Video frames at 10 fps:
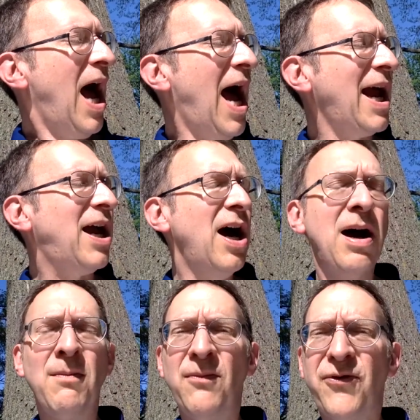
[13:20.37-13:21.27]
"I
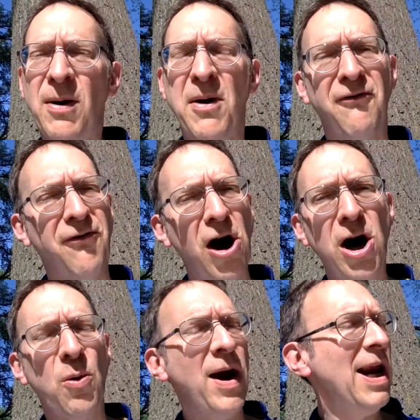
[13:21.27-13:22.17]
come from a
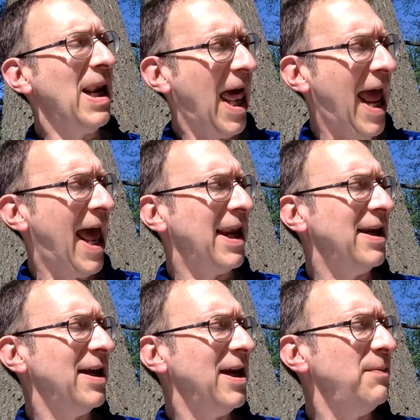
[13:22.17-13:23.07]
faraway land,"
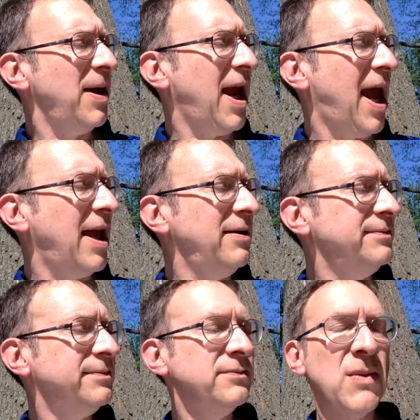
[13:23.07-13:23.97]
he began.
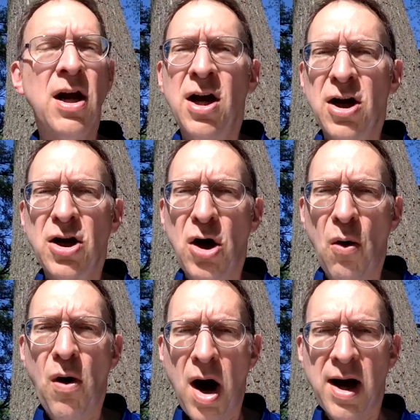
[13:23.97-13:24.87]

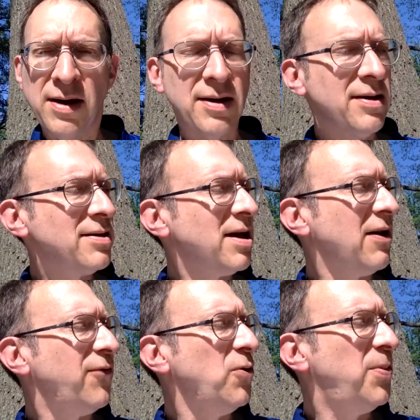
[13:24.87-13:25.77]
"Go on," said
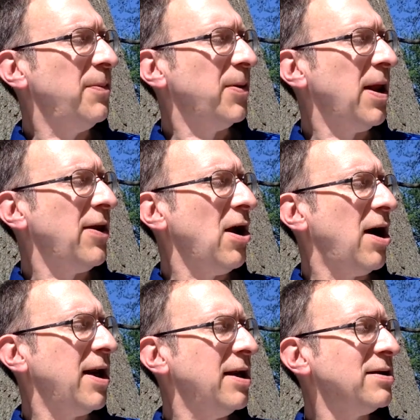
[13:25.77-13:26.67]
a few people in the
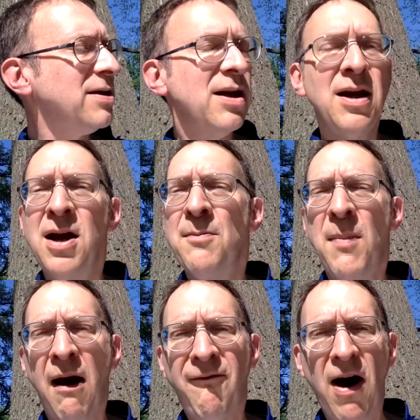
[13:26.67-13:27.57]
audience.
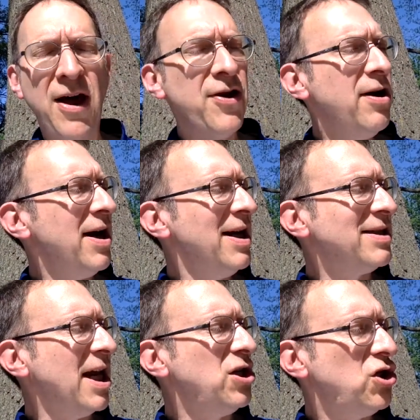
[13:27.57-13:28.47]
"My father
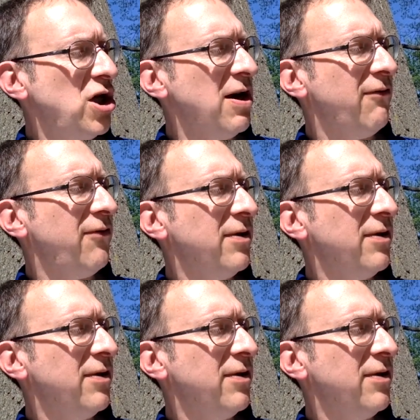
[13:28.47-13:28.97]
is a chief."